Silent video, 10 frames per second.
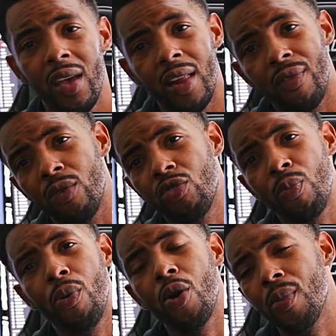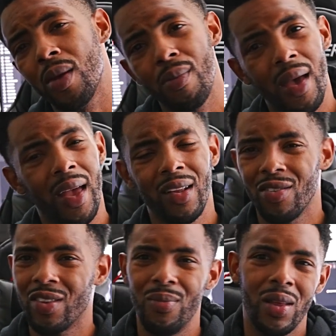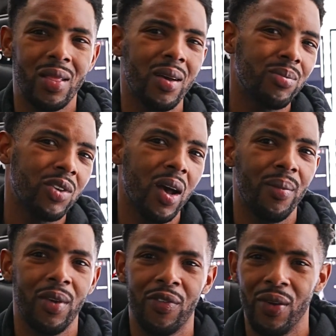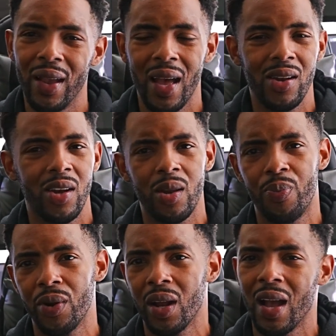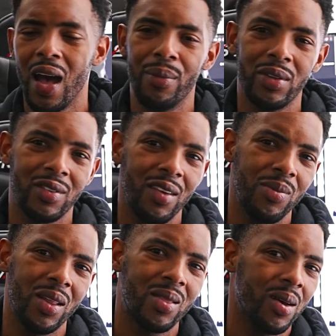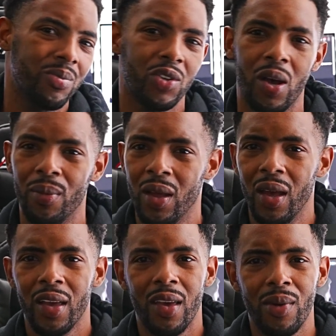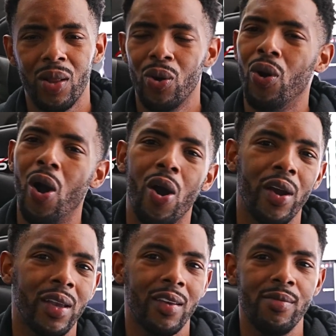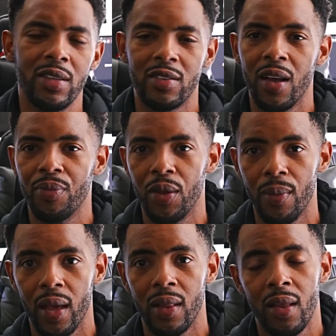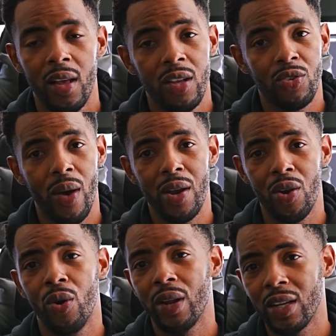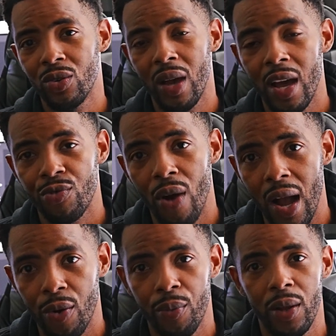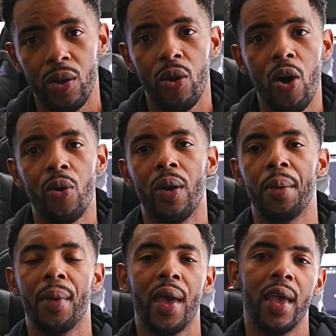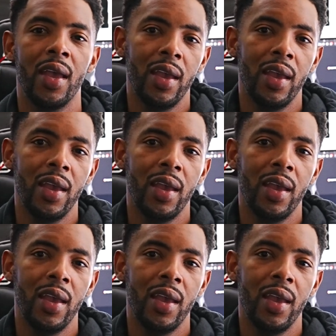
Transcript: And if you support me, man, just give me a thumbs up. If you ain't got nothing to put in the comments, give me a thumbs up. Give me a little heart. Give me something, man, so I know that you guys rock with me the long way, man.